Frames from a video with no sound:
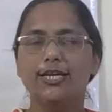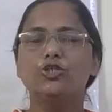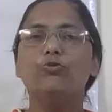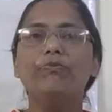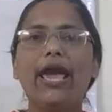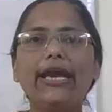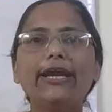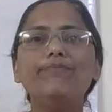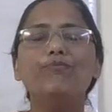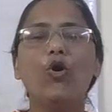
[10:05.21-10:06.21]
To make
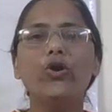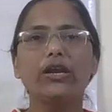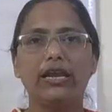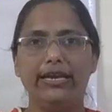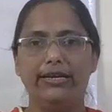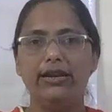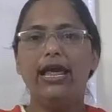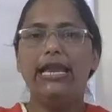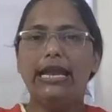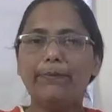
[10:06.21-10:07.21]
it more clear,
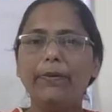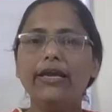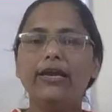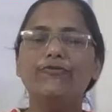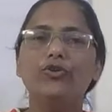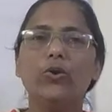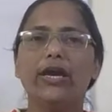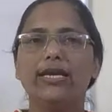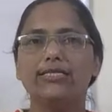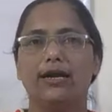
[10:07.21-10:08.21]
let me give you
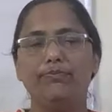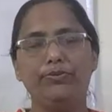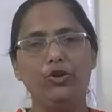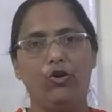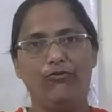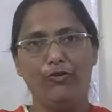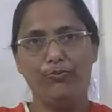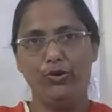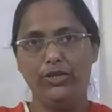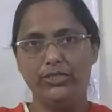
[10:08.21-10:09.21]
an example of a
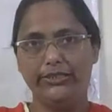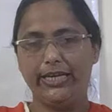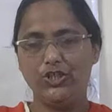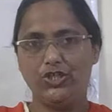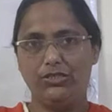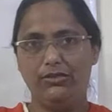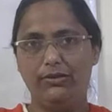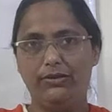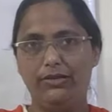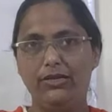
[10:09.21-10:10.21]
police
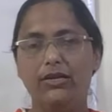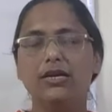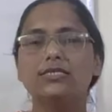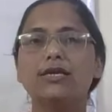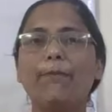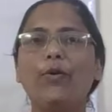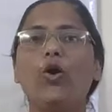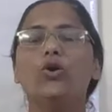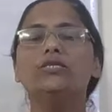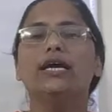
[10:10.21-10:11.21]
station.
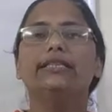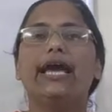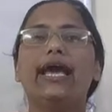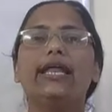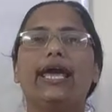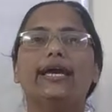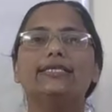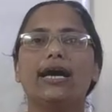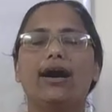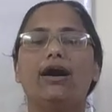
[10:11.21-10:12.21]
Suppose there
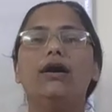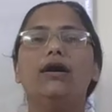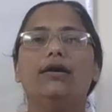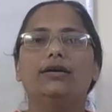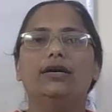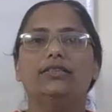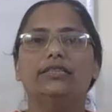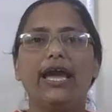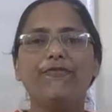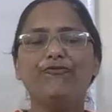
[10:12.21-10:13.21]
is a
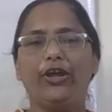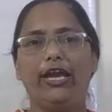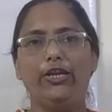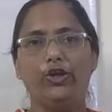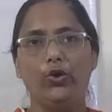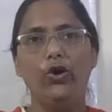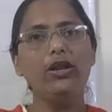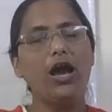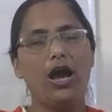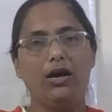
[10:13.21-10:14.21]
theft in your
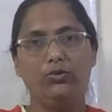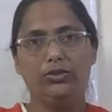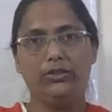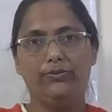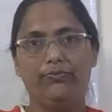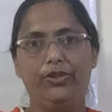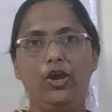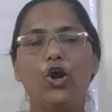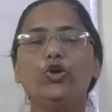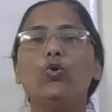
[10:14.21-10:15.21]
house.
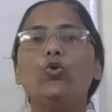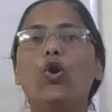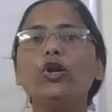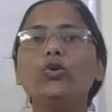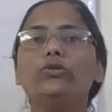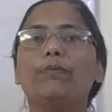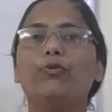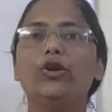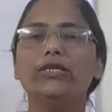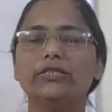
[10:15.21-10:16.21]
You go to the
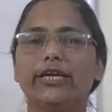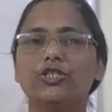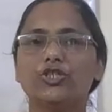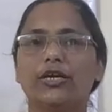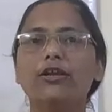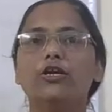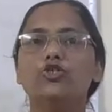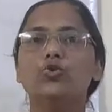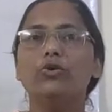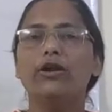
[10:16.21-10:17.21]
police station
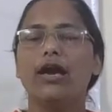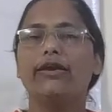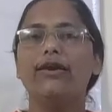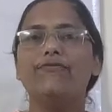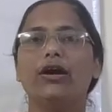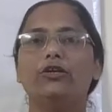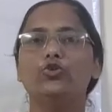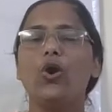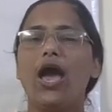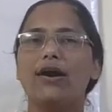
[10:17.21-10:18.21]
to
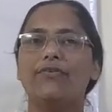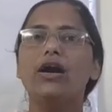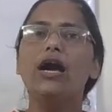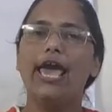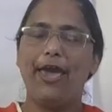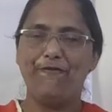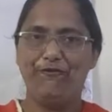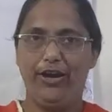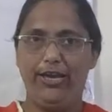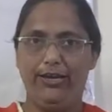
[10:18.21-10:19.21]
have a
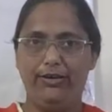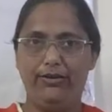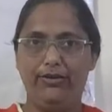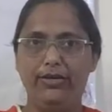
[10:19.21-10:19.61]
FIR.